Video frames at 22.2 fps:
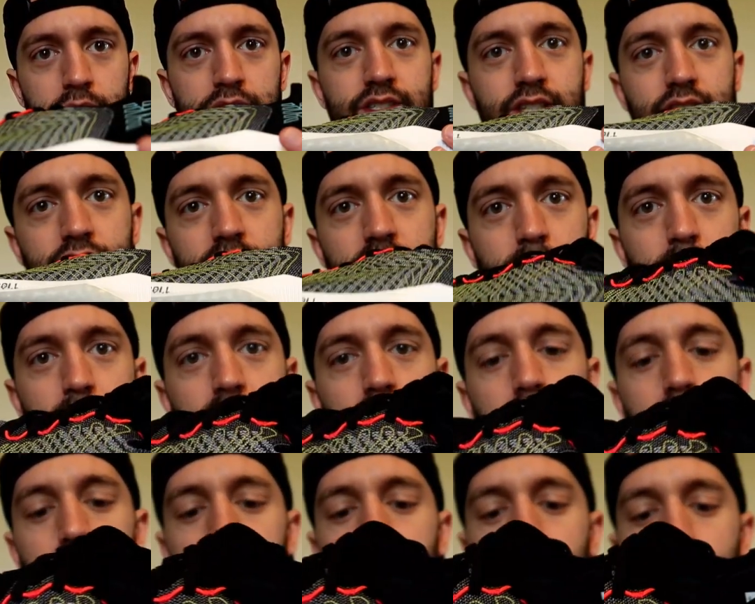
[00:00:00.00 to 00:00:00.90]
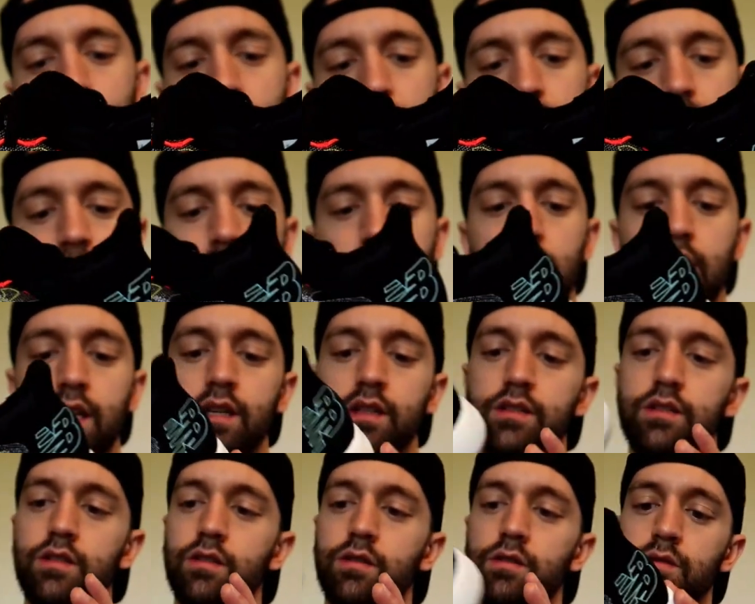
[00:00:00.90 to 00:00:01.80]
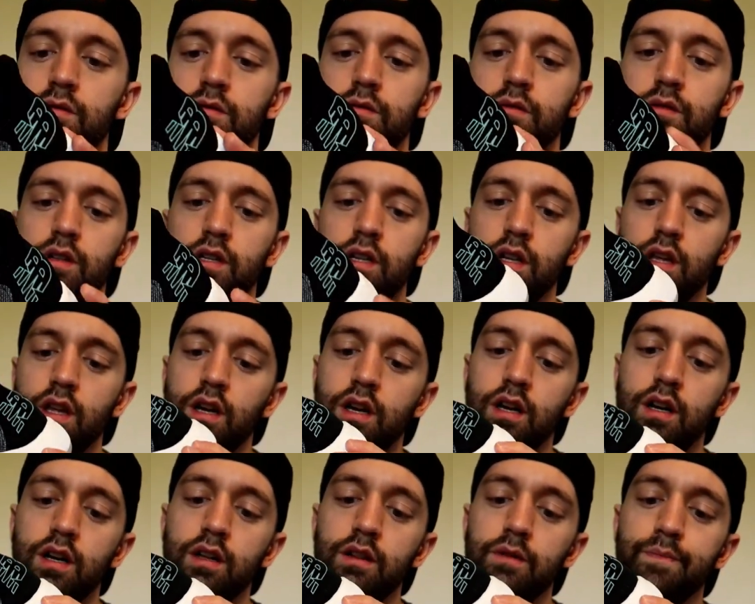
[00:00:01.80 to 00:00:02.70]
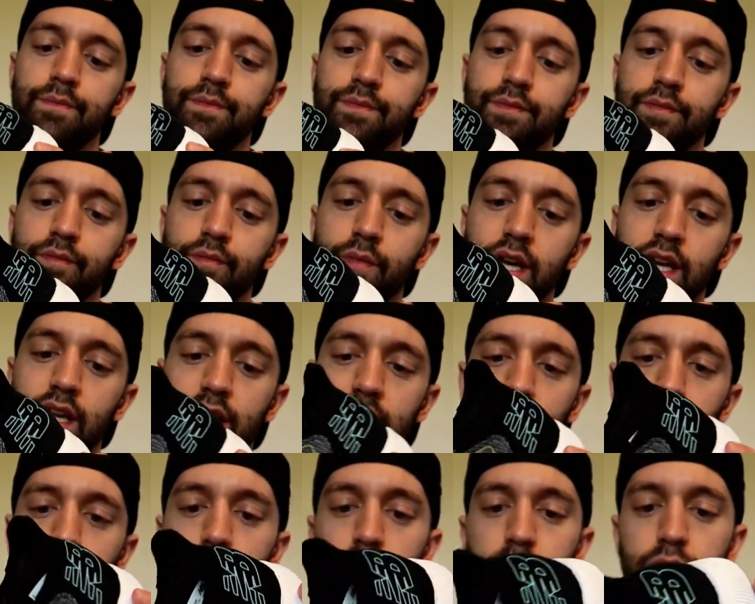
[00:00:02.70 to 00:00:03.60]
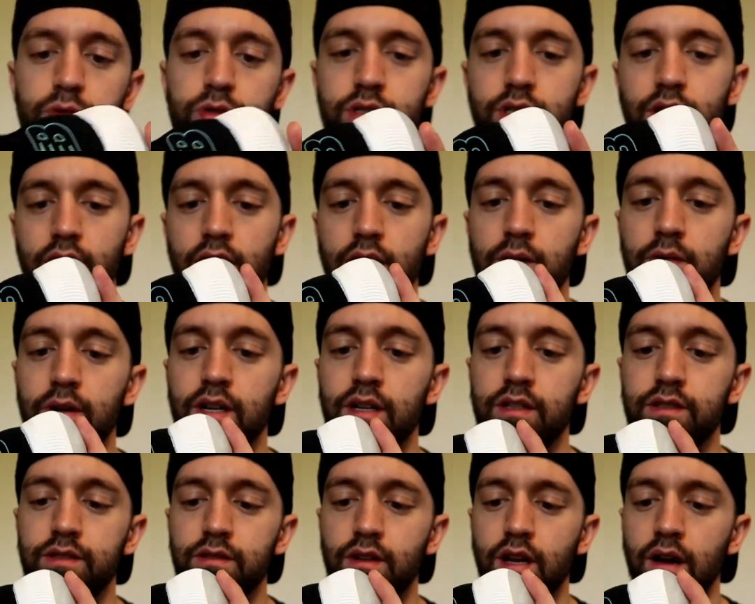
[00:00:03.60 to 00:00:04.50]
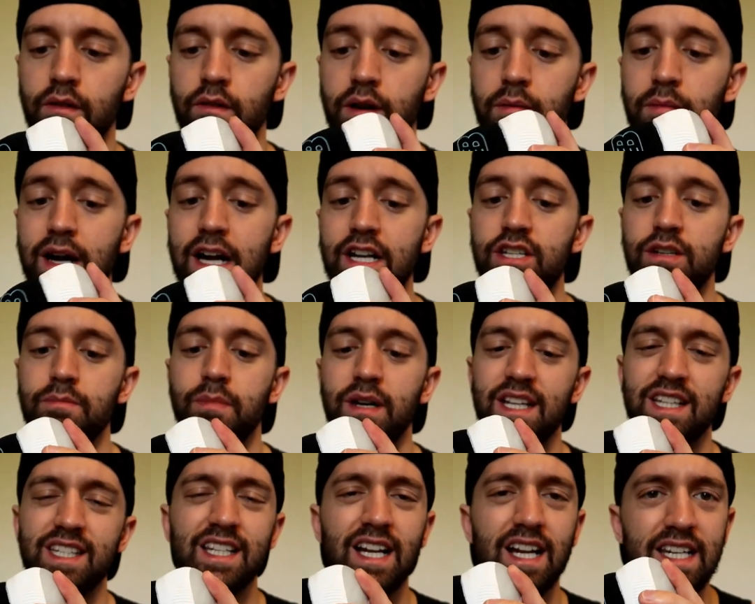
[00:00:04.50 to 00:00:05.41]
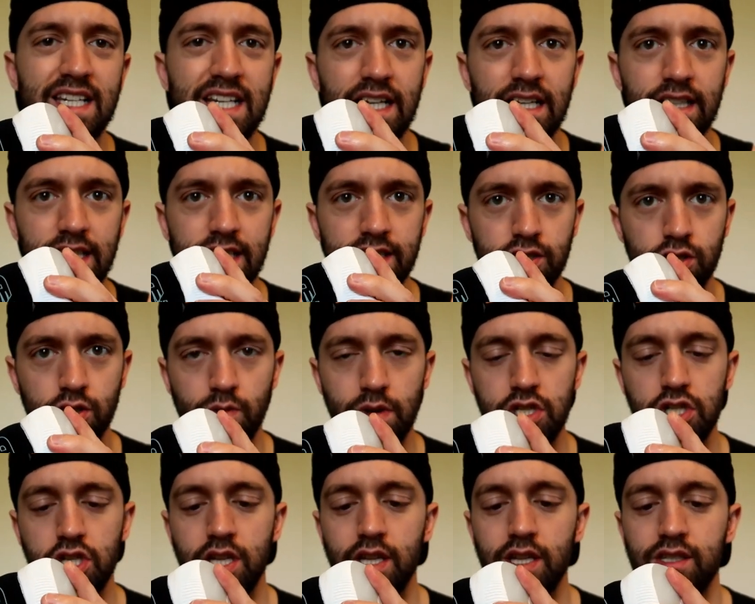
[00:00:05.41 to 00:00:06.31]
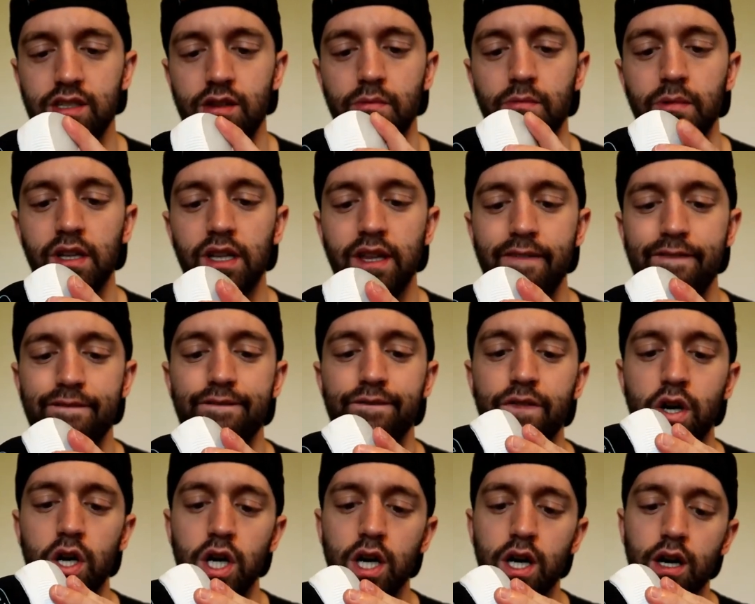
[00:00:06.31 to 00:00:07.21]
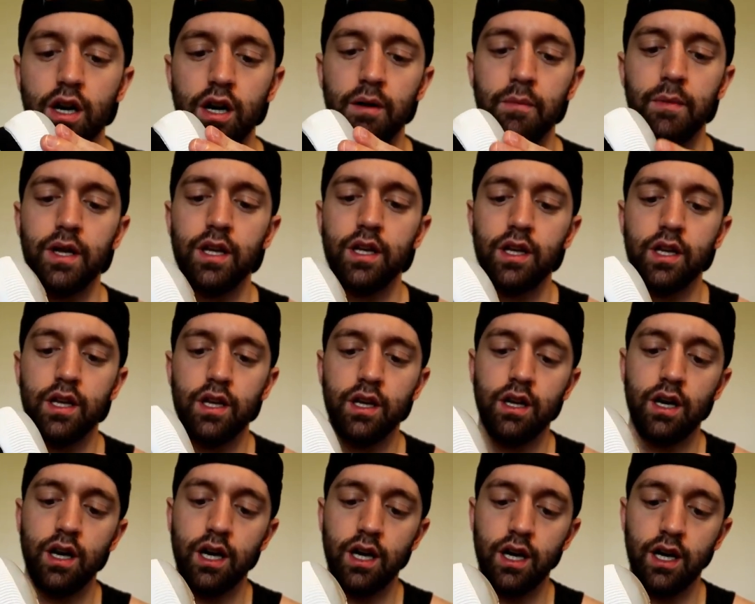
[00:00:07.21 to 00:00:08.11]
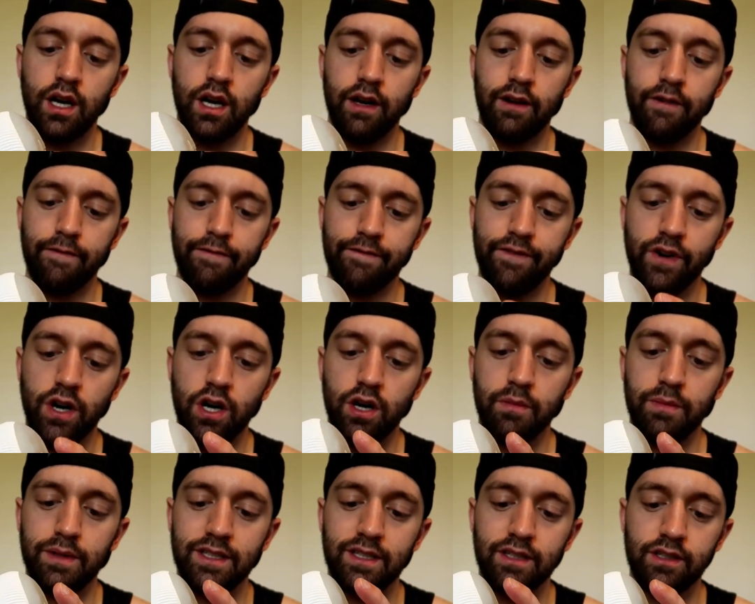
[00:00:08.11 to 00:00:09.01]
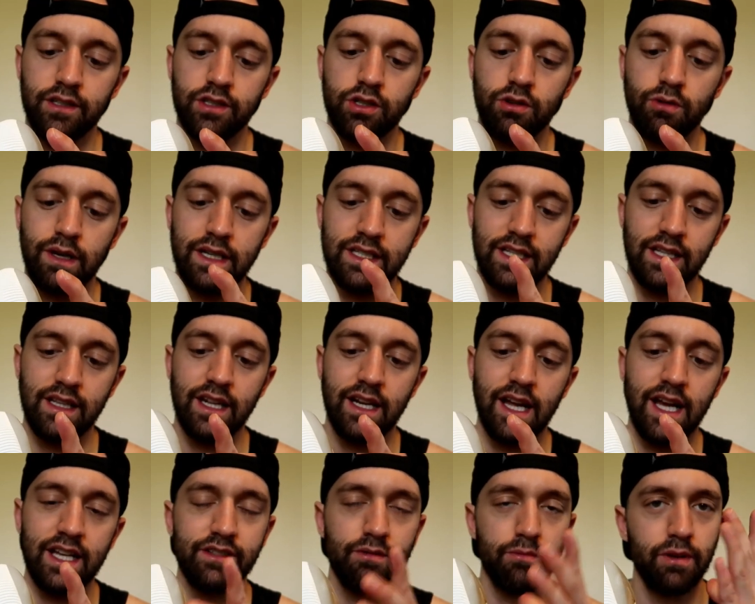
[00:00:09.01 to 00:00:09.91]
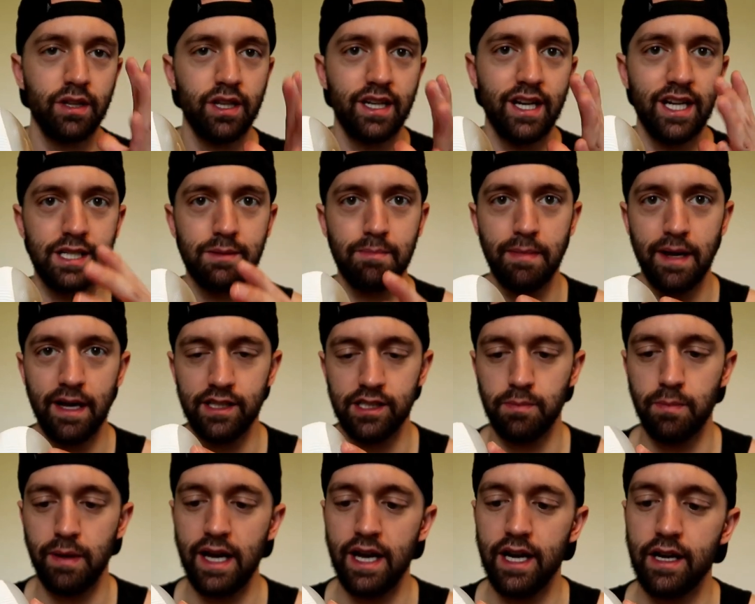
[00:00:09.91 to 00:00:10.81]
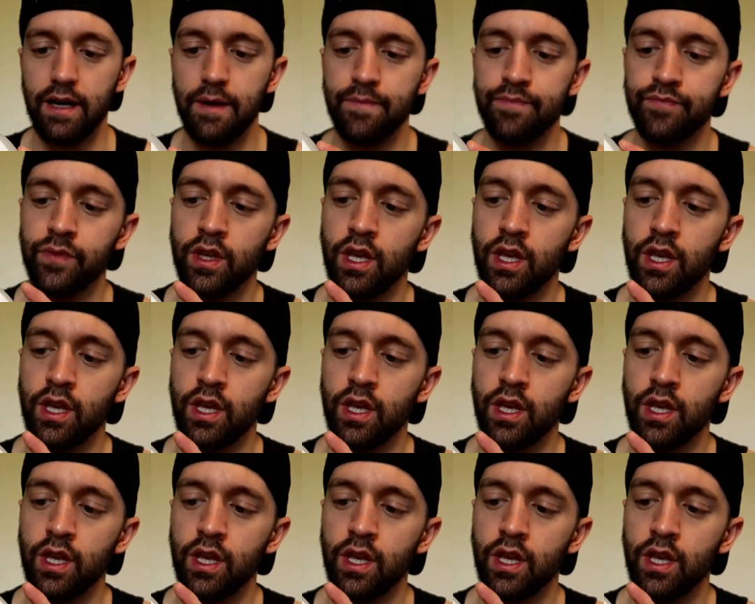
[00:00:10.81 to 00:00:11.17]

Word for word: This is a TPU foam. So, kind of like Boost, I would imagine, but it's not nearly as squishy. It's a really firm foam until you squeeze it, and then it has a really nice bounce back.